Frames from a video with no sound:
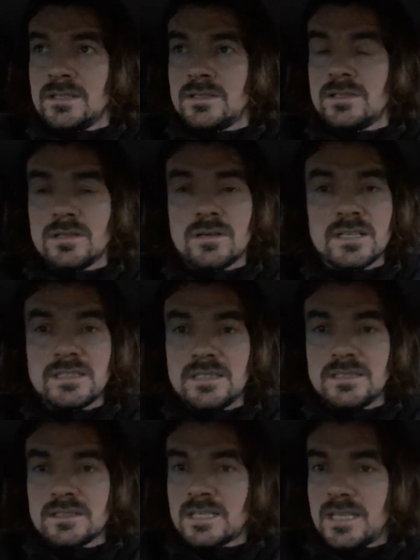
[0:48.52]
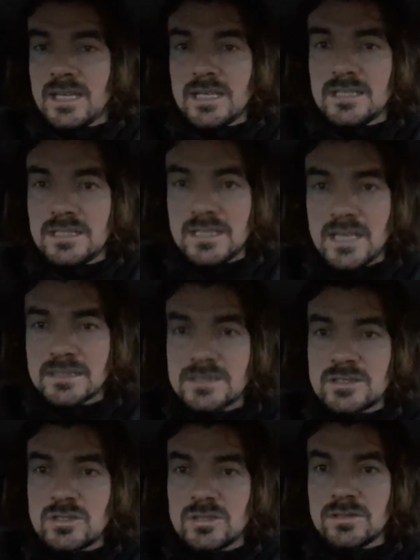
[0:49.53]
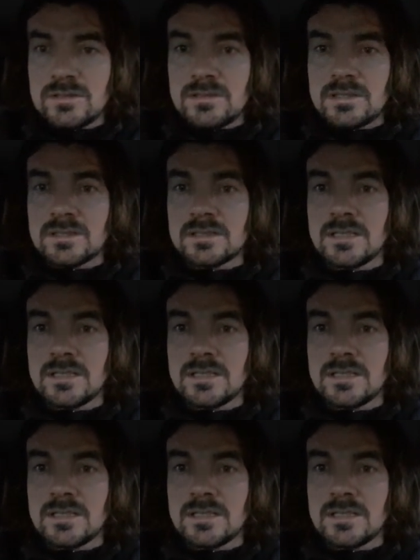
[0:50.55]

you know, I didn't get any attitude.